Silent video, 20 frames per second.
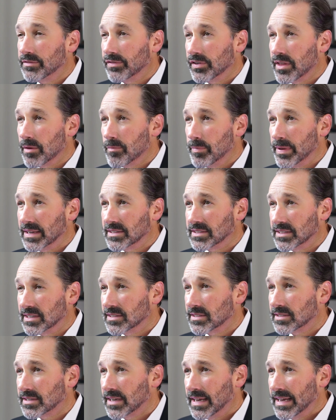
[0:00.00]
for their
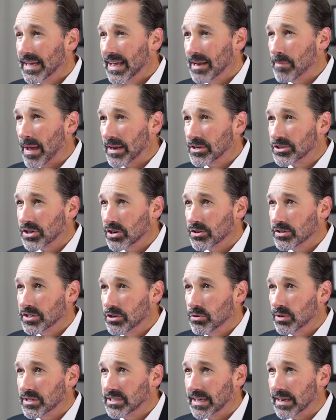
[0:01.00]
business and make sure
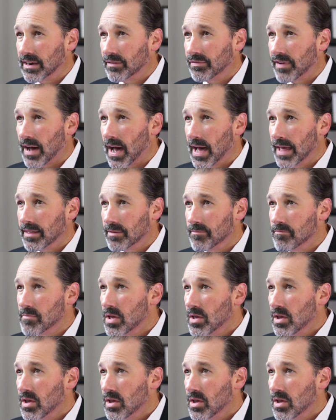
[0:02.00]
you identify them